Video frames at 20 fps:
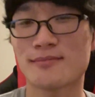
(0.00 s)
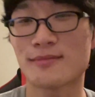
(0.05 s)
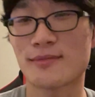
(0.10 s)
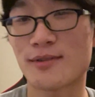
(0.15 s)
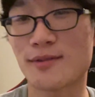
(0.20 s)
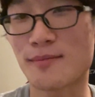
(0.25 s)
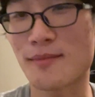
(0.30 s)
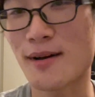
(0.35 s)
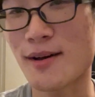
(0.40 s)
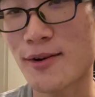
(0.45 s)

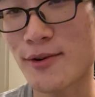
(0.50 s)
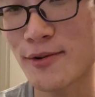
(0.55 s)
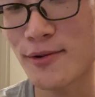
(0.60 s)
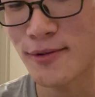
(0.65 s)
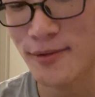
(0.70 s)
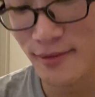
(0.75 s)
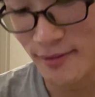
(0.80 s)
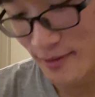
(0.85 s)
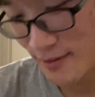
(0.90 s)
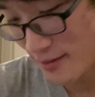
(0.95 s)
doesn't matter,
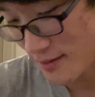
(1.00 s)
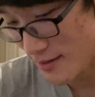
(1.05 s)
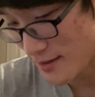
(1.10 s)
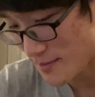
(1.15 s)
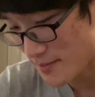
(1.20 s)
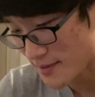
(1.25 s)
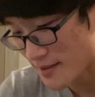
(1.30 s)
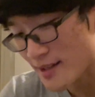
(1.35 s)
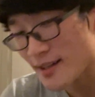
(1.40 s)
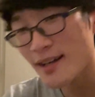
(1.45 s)
it's the
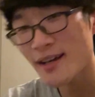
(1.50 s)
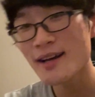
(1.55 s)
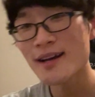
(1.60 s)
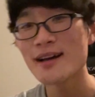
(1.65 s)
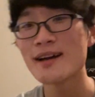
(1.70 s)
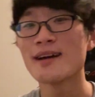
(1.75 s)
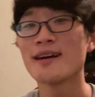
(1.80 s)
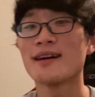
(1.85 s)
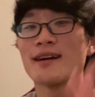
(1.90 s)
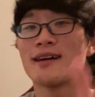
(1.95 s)
same thing.
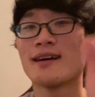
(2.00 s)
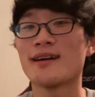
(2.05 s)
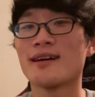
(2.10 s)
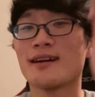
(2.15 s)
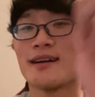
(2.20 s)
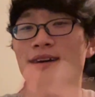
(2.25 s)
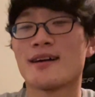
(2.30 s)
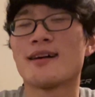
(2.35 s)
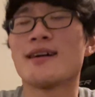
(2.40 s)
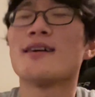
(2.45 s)

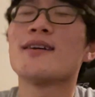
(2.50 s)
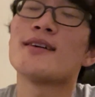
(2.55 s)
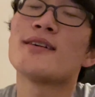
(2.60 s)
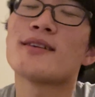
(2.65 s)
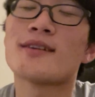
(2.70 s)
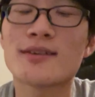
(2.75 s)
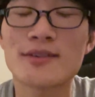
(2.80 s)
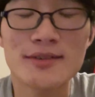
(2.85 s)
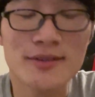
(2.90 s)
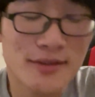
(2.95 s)

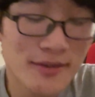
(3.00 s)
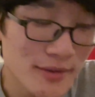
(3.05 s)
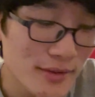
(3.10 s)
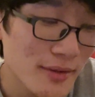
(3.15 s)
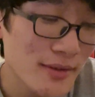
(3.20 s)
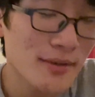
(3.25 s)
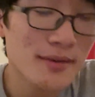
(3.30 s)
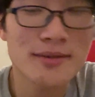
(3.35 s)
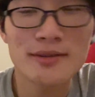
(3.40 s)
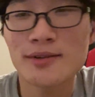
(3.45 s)

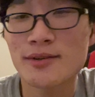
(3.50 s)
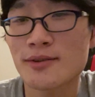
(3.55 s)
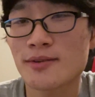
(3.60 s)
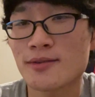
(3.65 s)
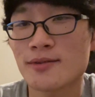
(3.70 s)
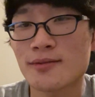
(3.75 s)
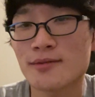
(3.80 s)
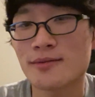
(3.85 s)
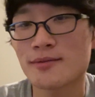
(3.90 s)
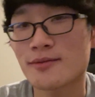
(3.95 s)
Just,
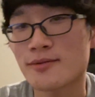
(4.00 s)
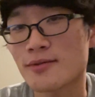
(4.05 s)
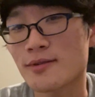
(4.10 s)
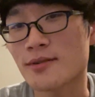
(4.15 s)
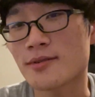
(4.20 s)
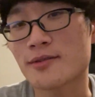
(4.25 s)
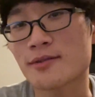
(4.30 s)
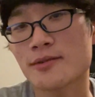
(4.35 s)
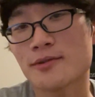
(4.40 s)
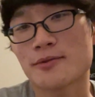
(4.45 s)

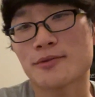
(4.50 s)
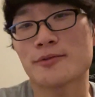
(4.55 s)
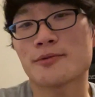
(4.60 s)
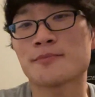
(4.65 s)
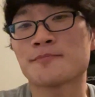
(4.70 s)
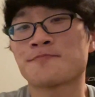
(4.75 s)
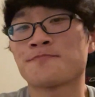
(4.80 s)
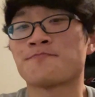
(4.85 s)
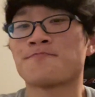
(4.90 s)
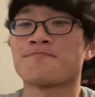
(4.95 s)
trying to
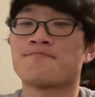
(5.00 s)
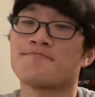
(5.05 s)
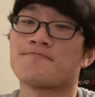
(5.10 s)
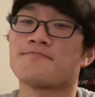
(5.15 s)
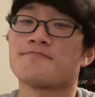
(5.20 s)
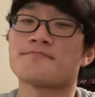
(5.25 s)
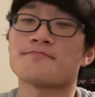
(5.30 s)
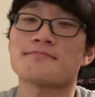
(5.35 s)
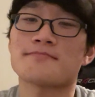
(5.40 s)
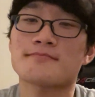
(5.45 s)

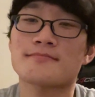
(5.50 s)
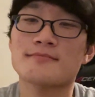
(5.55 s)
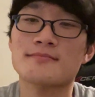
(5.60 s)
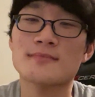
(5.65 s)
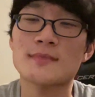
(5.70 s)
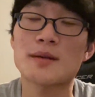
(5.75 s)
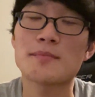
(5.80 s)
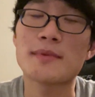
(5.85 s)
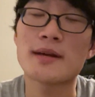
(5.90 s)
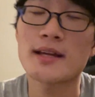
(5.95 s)

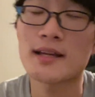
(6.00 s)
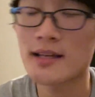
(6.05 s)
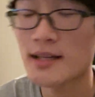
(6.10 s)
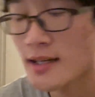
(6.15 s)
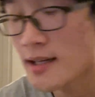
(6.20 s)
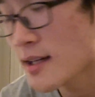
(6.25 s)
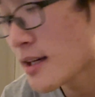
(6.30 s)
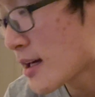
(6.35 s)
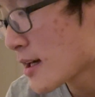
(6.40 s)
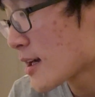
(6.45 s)
make
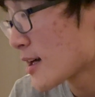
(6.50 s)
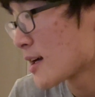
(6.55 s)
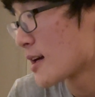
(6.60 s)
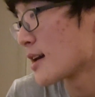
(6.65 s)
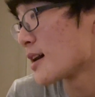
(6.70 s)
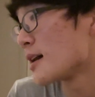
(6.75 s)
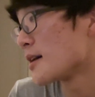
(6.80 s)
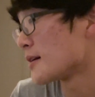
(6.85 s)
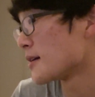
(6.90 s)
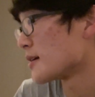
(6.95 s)

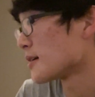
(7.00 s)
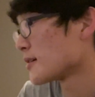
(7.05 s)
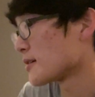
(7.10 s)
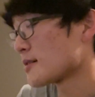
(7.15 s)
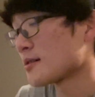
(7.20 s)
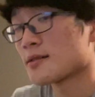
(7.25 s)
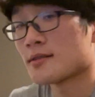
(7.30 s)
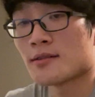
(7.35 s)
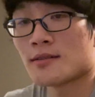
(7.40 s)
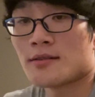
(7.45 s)

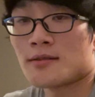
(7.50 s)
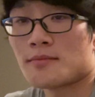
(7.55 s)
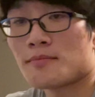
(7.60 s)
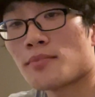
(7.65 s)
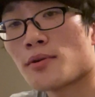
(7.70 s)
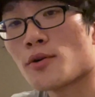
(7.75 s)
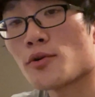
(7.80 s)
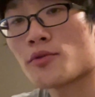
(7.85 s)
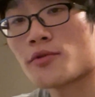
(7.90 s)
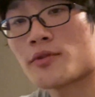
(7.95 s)
a
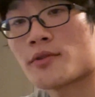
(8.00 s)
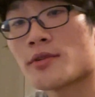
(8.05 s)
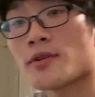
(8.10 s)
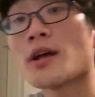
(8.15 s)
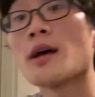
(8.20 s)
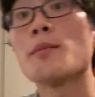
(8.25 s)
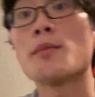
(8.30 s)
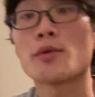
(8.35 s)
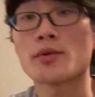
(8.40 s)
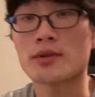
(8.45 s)

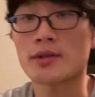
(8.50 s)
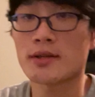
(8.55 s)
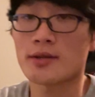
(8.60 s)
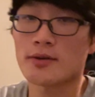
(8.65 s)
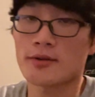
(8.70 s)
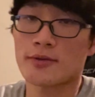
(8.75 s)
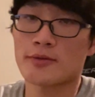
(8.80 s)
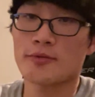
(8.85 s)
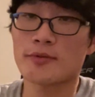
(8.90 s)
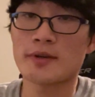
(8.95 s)

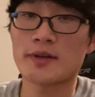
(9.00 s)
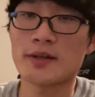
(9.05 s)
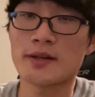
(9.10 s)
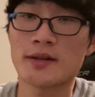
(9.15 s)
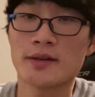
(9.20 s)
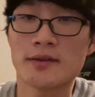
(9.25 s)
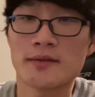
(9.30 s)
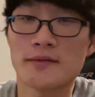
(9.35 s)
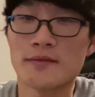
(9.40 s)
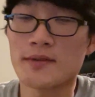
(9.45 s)

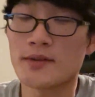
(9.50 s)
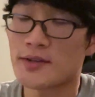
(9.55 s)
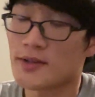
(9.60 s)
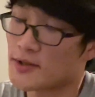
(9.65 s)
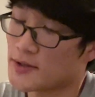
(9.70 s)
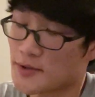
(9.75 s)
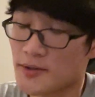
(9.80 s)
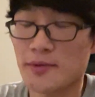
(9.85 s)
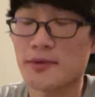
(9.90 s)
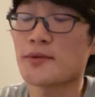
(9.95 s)
post-MotL3
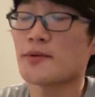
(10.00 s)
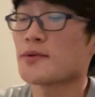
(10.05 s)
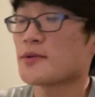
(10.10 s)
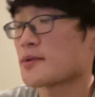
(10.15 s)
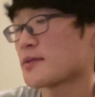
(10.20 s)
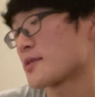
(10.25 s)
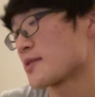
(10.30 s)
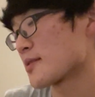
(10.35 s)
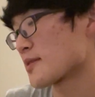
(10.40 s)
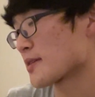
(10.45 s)
video,
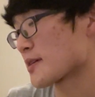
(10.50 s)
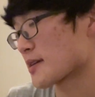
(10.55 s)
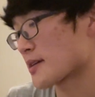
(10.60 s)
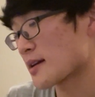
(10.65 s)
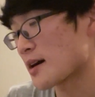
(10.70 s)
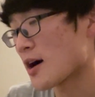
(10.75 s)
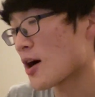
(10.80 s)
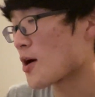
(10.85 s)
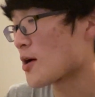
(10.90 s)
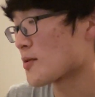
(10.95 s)
just like
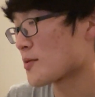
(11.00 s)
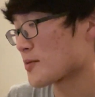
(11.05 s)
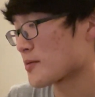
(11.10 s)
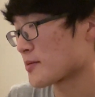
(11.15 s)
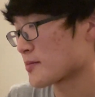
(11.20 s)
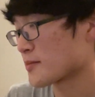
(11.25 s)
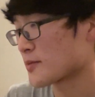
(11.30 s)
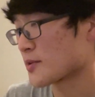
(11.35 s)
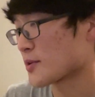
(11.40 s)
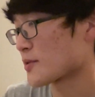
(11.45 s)

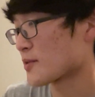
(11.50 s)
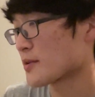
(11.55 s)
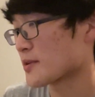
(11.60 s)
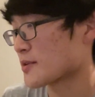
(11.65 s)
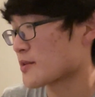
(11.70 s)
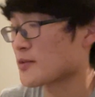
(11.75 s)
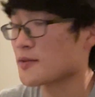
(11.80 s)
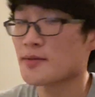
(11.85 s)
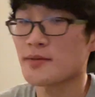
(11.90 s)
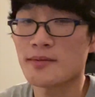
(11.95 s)
on,
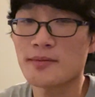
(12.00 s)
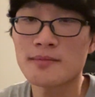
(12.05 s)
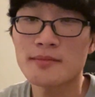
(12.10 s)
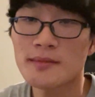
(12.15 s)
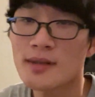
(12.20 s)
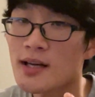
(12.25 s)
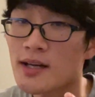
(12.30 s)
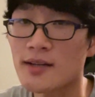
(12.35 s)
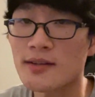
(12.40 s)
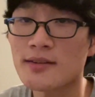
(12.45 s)
just
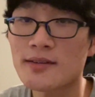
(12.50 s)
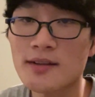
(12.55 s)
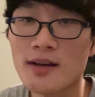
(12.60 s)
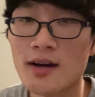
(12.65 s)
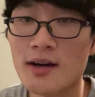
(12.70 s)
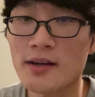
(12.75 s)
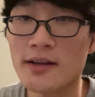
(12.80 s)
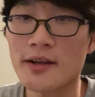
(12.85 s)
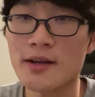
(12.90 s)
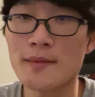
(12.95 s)
kind of
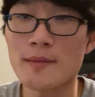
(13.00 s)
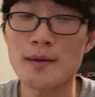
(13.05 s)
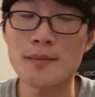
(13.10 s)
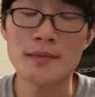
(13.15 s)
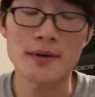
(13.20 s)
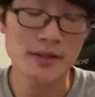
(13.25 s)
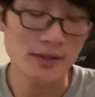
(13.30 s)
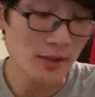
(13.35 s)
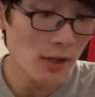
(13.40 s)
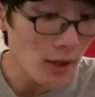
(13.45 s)
talking about
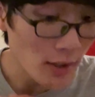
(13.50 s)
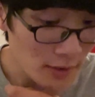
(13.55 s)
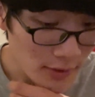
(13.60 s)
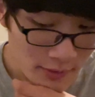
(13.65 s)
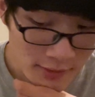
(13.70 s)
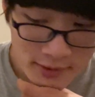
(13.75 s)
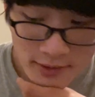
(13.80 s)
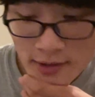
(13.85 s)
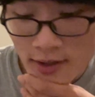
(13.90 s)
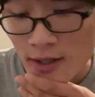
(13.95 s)
my
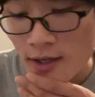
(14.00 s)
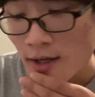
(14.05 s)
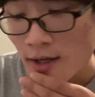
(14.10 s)
thoughts